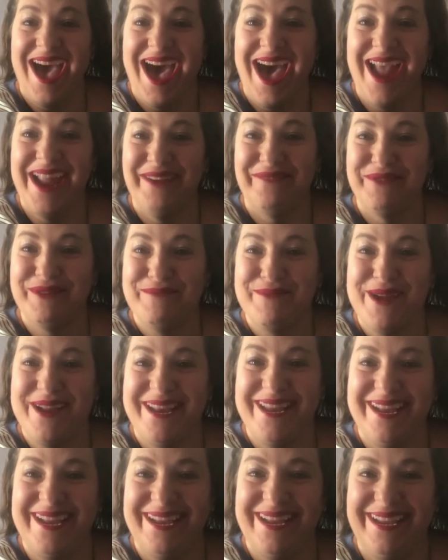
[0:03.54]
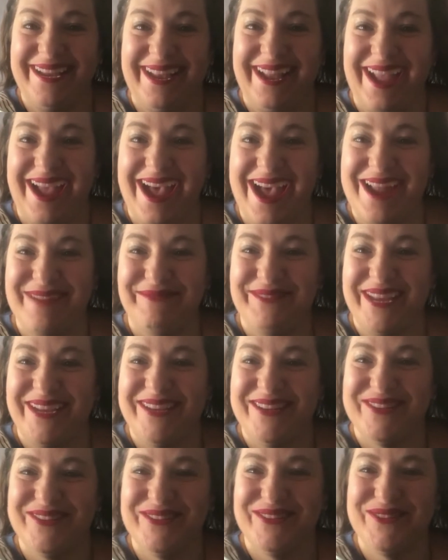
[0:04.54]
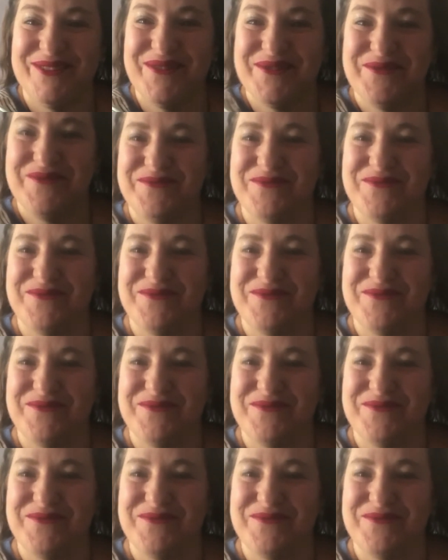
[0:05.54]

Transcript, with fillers: Hi everybody, I'm Danielle Stoldt.